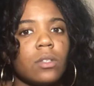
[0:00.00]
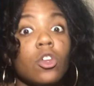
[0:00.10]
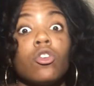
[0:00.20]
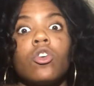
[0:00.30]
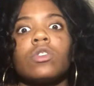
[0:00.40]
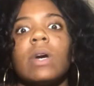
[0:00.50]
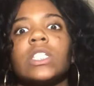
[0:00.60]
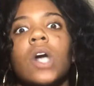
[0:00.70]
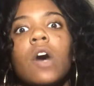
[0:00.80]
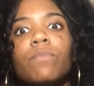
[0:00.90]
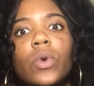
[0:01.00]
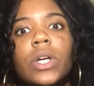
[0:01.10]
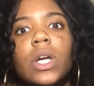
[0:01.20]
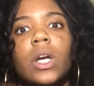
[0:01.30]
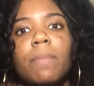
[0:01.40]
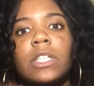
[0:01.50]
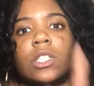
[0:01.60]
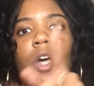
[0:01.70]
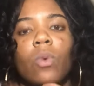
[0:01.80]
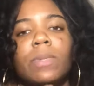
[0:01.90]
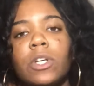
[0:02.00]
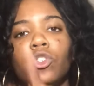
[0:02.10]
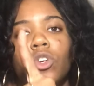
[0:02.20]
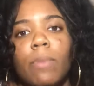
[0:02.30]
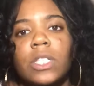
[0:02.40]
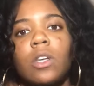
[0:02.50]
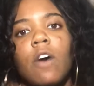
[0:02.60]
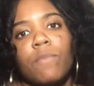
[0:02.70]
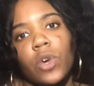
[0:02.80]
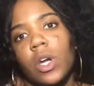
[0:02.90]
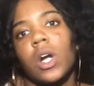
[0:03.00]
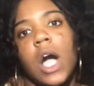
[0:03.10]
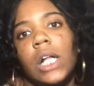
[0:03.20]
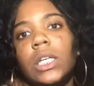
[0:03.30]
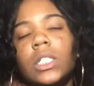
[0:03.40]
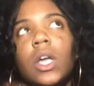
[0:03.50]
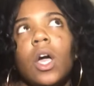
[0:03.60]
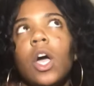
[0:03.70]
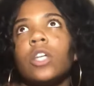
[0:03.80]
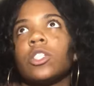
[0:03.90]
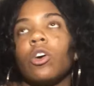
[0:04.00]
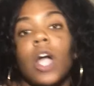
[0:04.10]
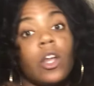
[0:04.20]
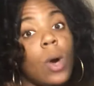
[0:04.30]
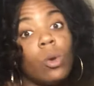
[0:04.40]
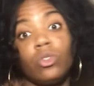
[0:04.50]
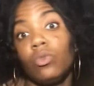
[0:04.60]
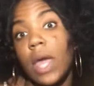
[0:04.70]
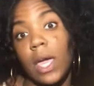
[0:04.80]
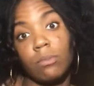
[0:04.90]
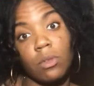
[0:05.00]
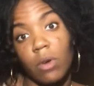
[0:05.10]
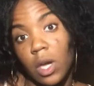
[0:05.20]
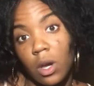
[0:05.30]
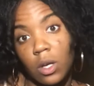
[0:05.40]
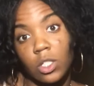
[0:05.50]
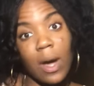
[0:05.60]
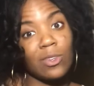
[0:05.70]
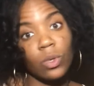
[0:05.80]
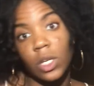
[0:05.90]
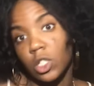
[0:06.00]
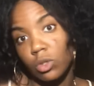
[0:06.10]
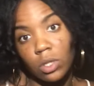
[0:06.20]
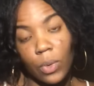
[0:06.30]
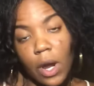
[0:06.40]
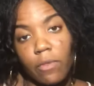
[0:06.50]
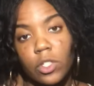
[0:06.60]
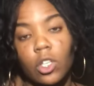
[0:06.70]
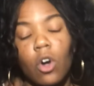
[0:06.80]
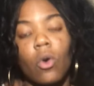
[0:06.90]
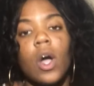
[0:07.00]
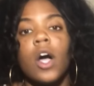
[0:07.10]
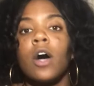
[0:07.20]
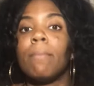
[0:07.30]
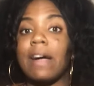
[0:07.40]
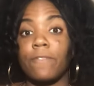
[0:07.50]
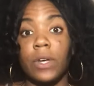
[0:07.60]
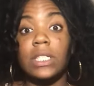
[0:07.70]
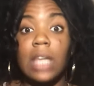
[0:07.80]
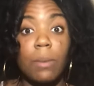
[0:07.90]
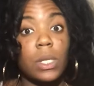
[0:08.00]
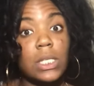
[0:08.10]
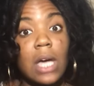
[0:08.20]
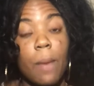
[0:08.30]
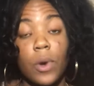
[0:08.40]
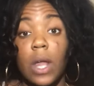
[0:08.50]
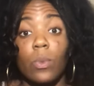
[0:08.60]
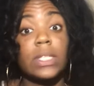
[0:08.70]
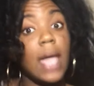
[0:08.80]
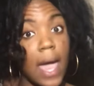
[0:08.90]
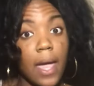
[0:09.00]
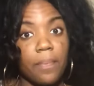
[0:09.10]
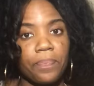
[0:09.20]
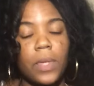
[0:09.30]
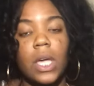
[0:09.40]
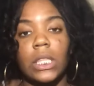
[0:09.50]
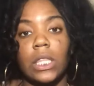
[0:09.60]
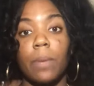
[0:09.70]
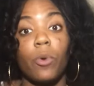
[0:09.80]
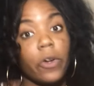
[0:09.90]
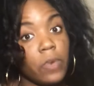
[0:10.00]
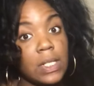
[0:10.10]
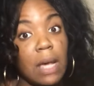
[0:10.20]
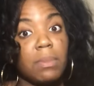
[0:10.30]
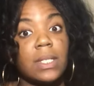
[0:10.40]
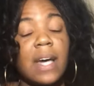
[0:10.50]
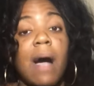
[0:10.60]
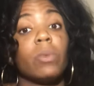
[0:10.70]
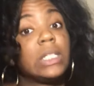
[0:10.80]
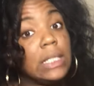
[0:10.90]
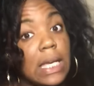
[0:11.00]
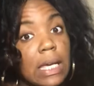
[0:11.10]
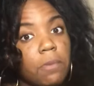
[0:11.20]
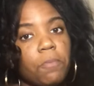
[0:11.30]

No, it was my sophomore year. It wasn't my junior, my sophomore year of college. So y'all know I don't do names on here, so I do initials or whatever. So my friend's name at the time, her name was K. The boyfriend's name at the time was T.